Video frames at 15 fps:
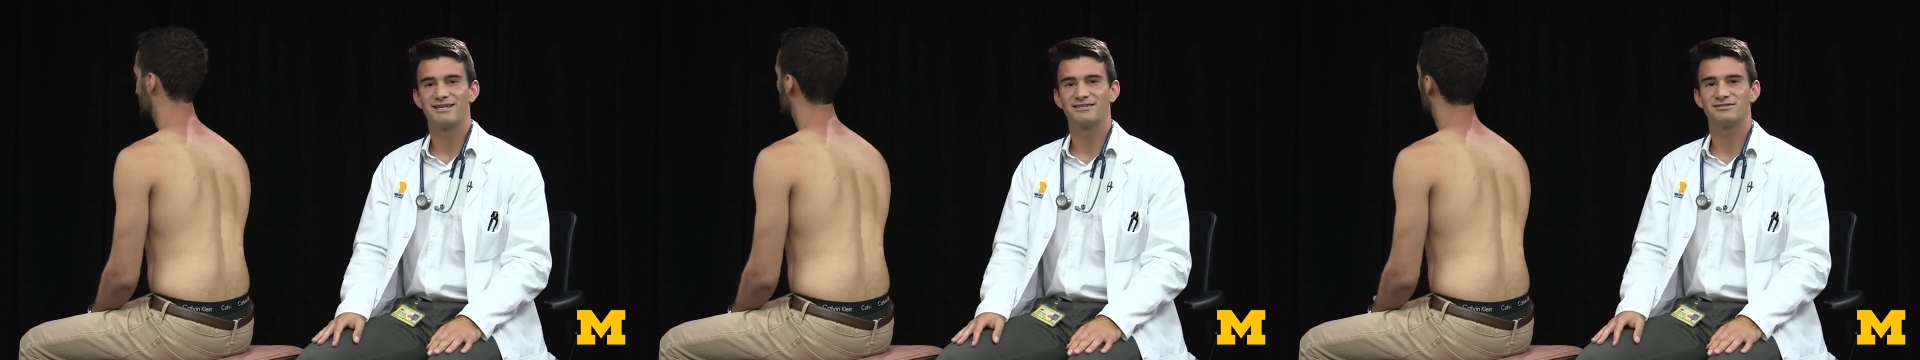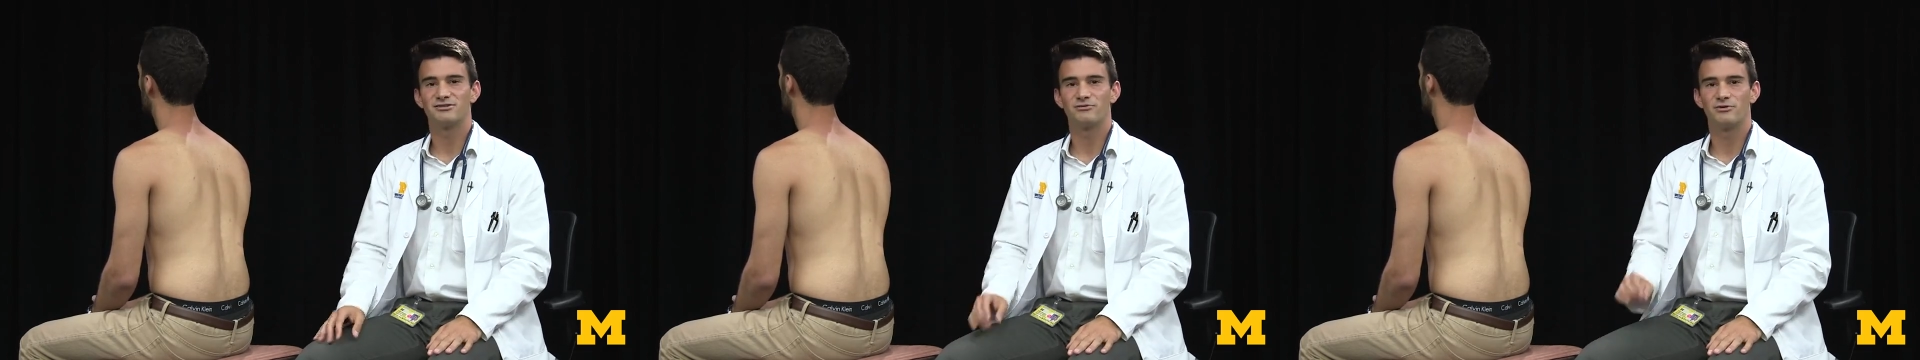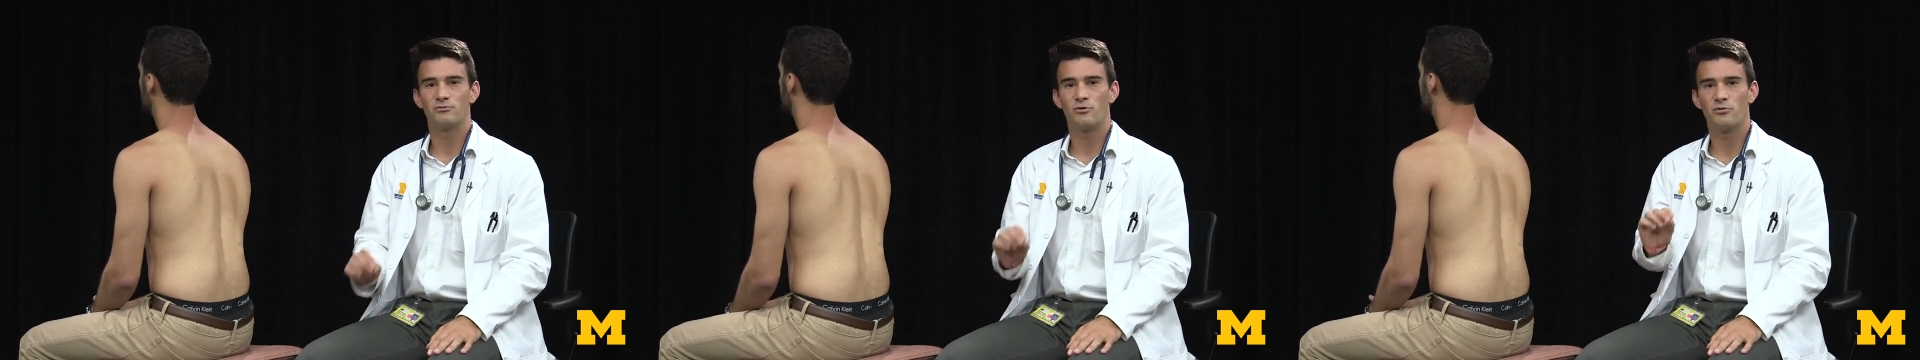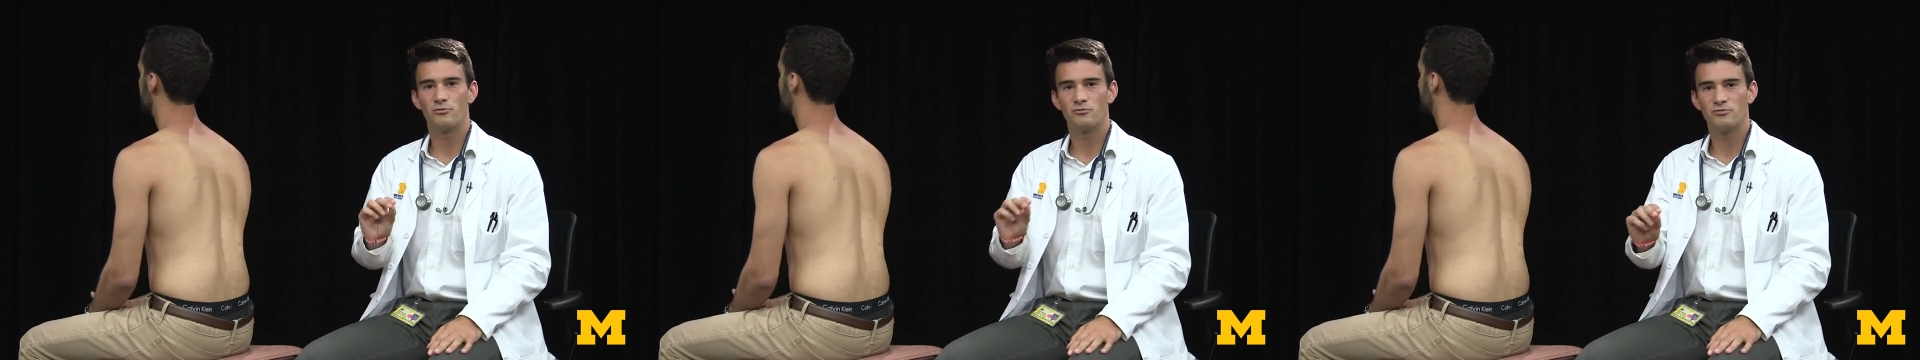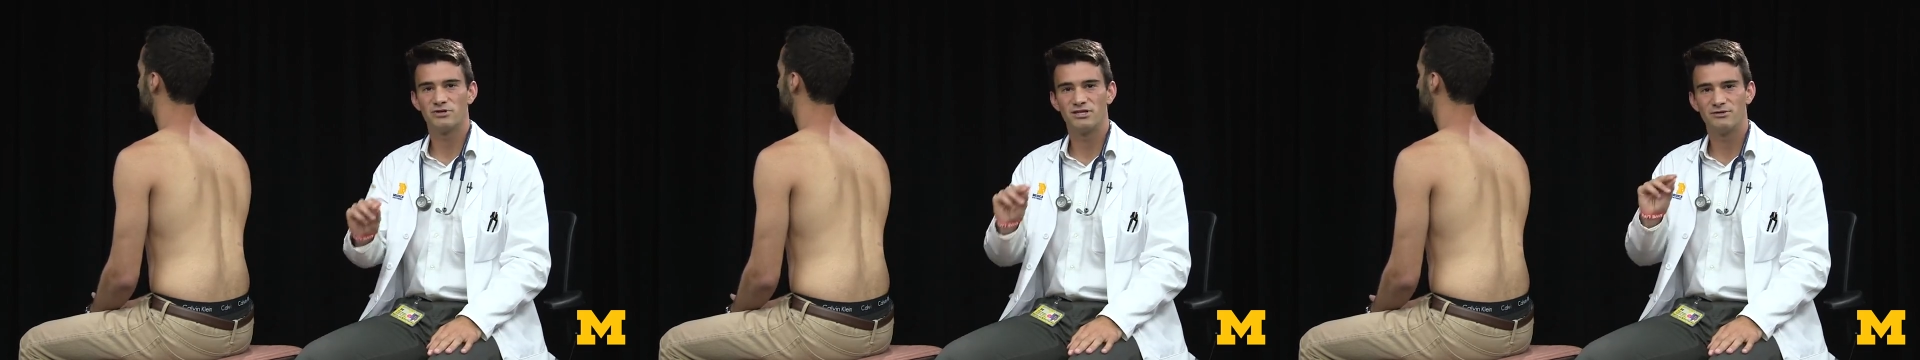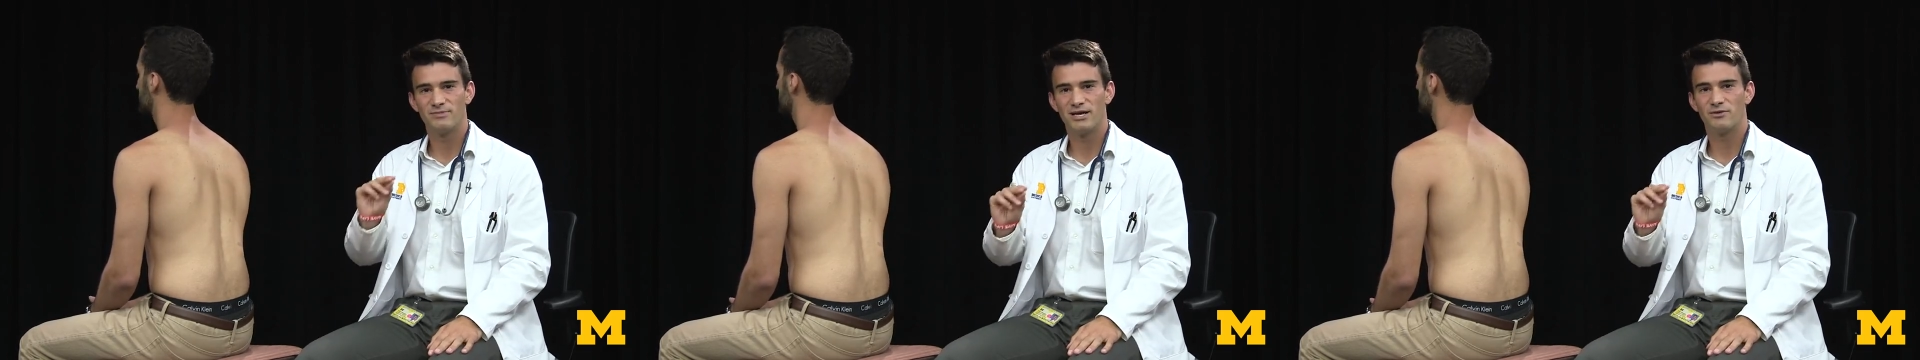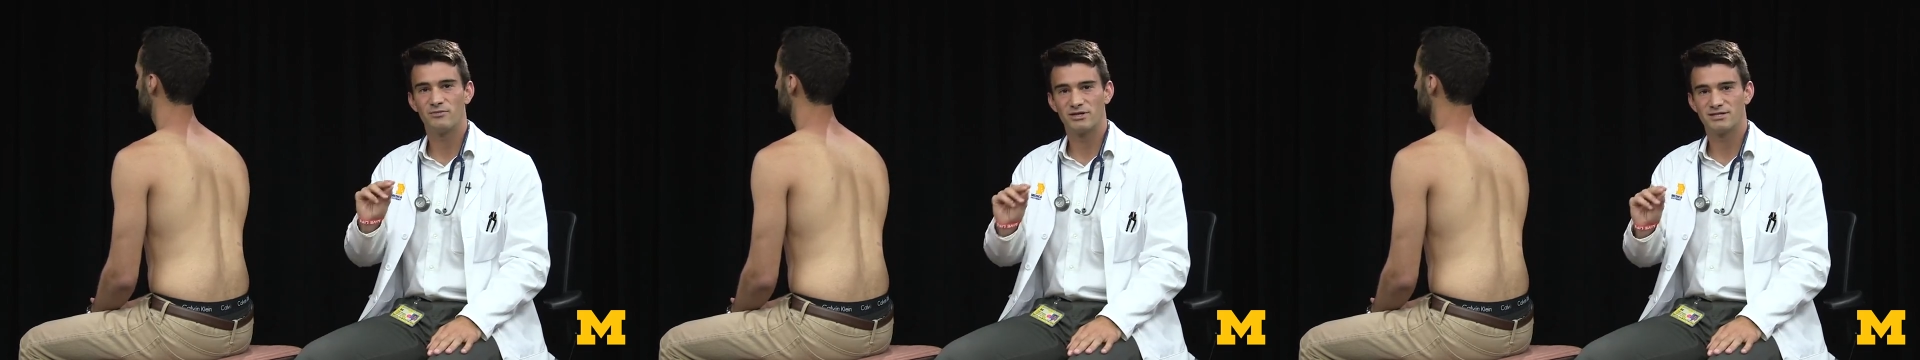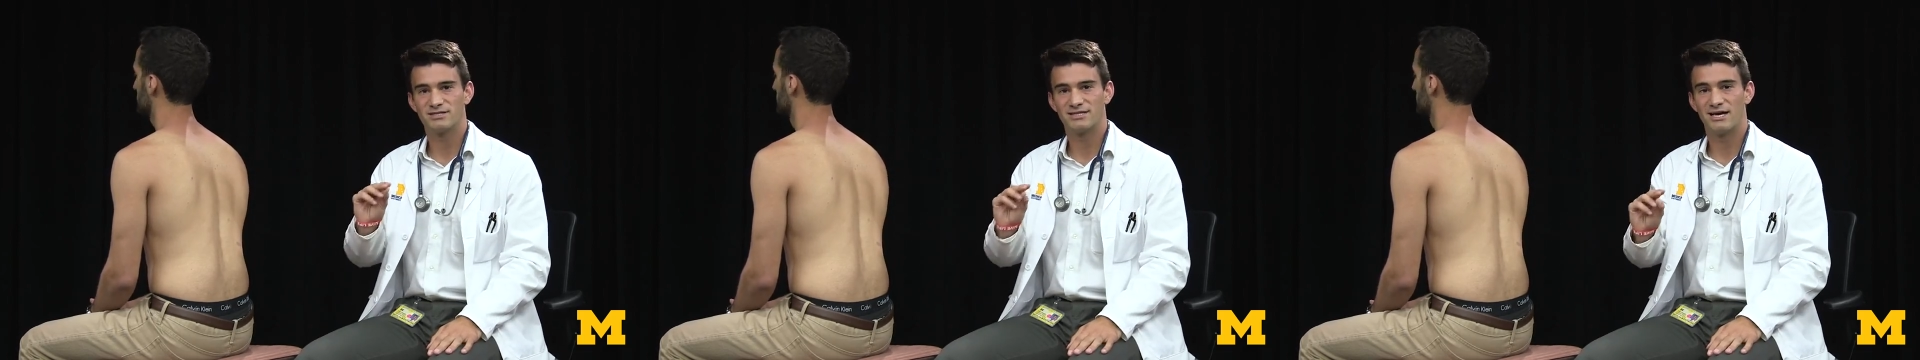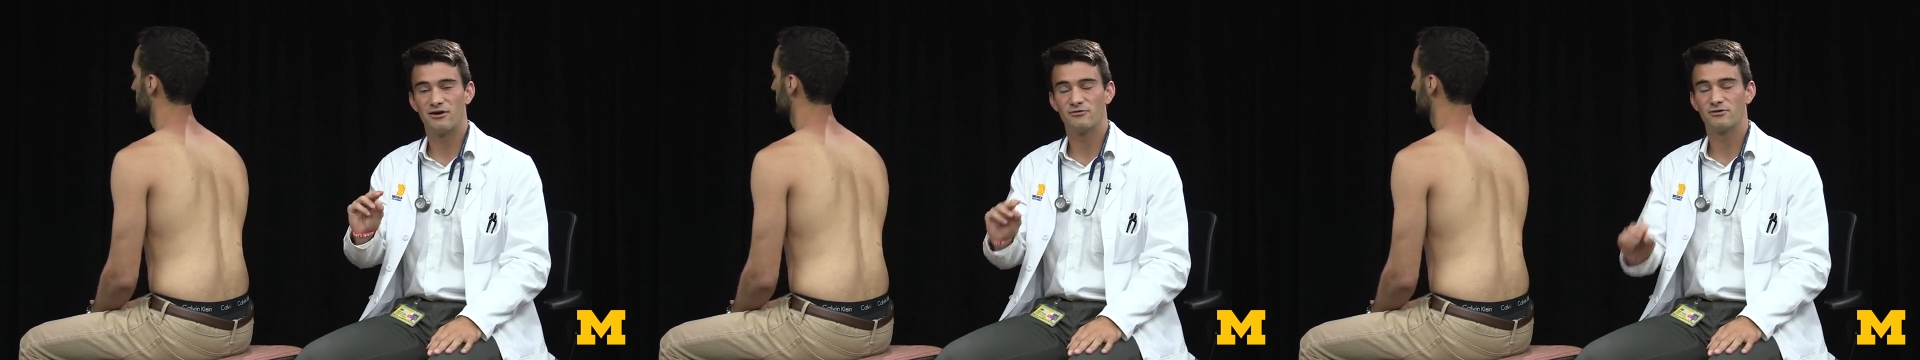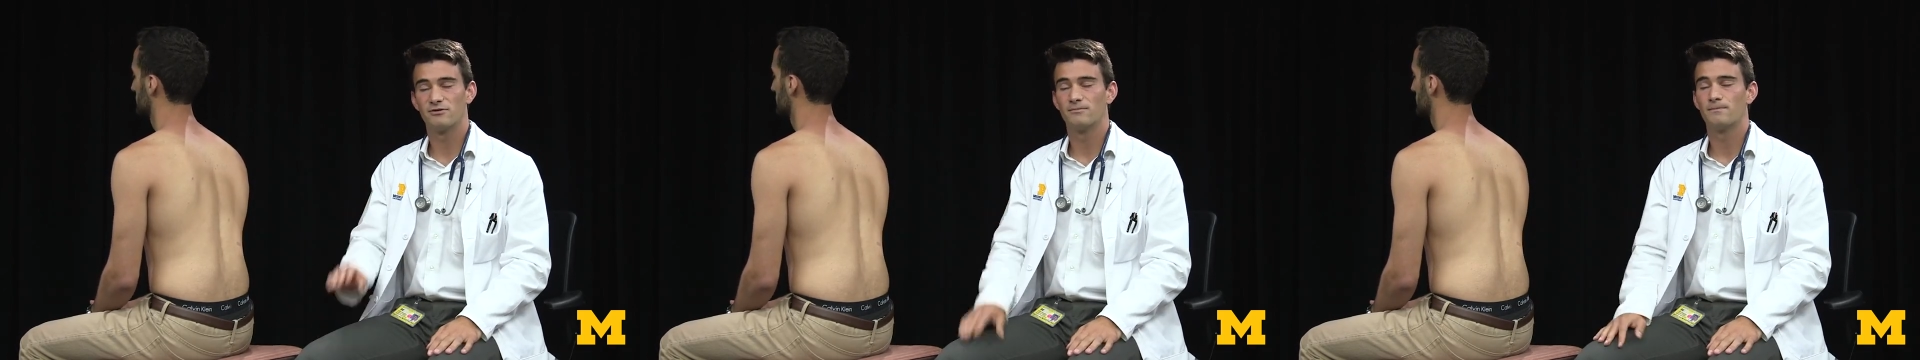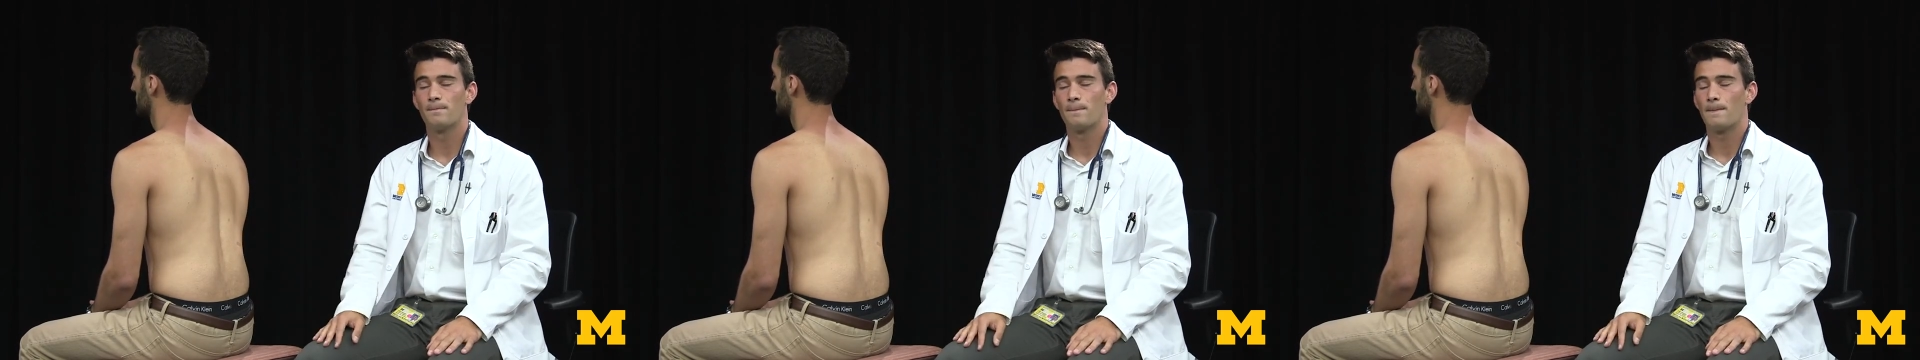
and so it won't really make much sound,